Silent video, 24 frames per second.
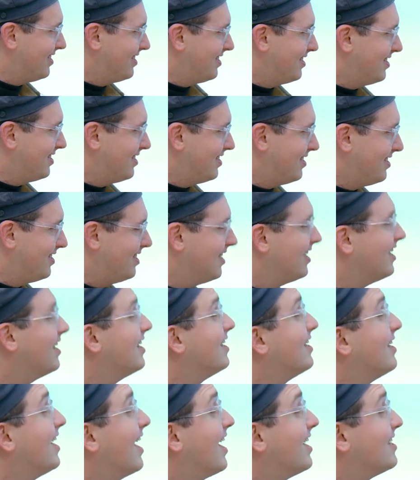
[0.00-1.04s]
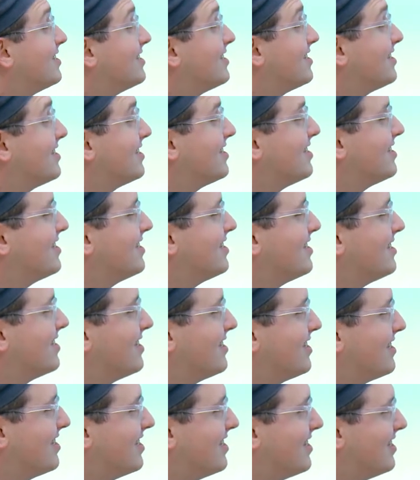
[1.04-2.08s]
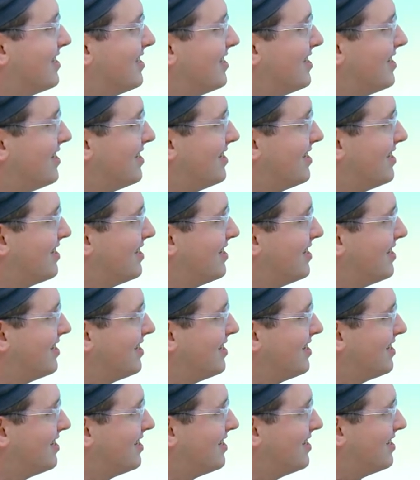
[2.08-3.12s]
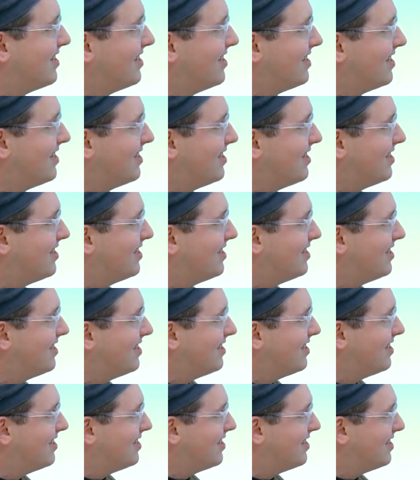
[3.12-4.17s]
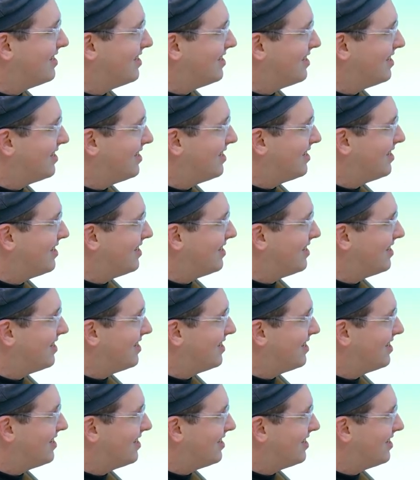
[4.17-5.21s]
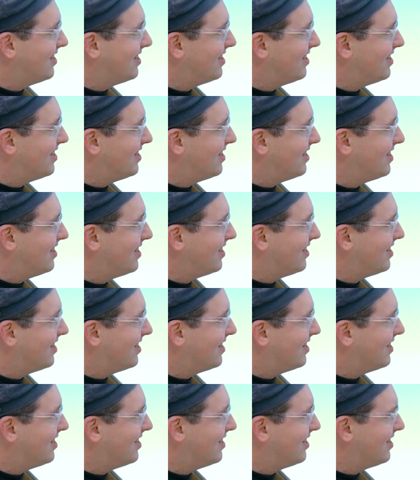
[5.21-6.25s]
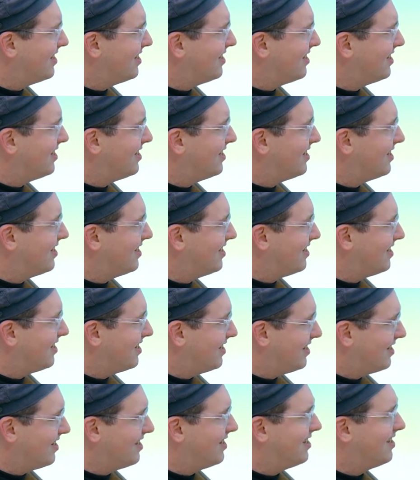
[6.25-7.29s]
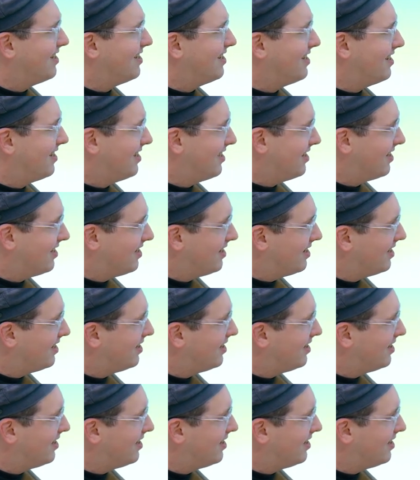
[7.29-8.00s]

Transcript: The person shown says nothing.